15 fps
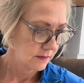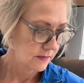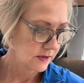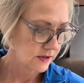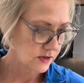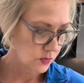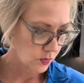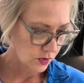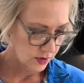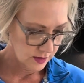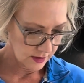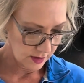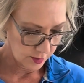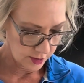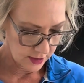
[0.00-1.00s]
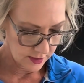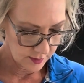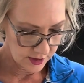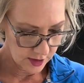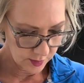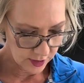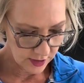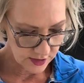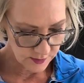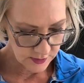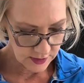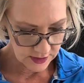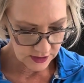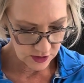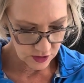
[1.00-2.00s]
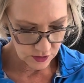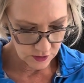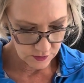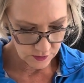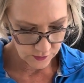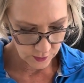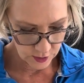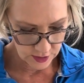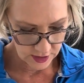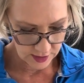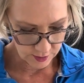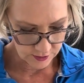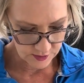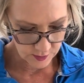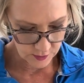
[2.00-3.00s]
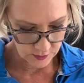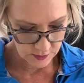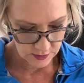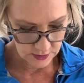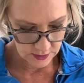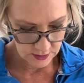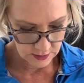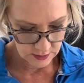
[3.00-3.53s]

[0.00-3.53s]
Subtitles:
This would be approximately 2 to 4 tablespoons.